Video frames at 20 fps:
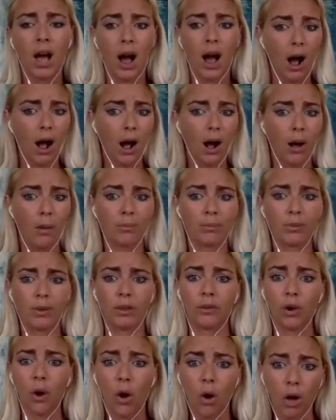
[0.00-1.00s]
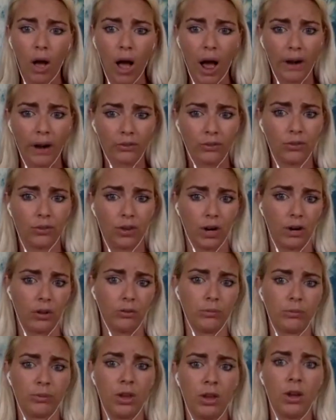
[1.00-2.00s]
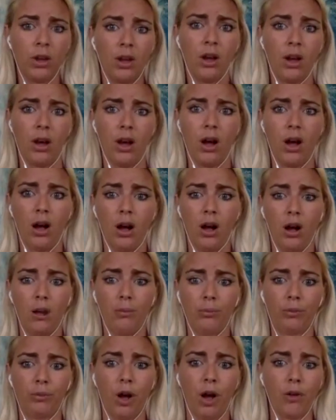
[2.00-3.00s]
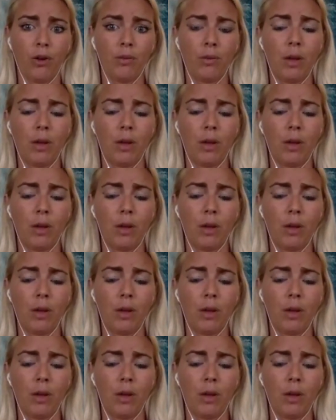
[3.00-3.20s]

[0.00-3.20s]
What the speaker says: It's all accidental. Other